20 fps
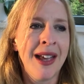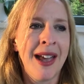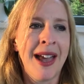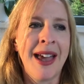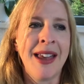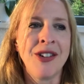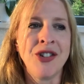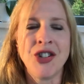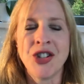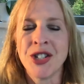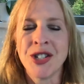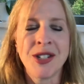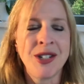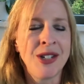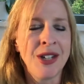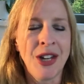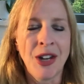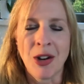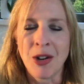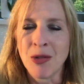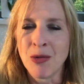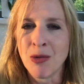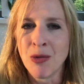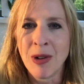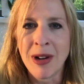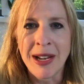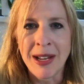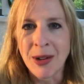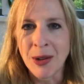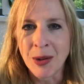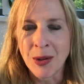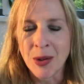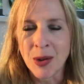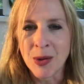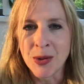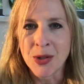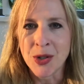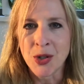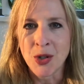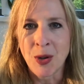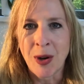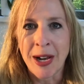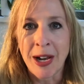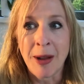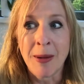and just, really couldn't concentrate.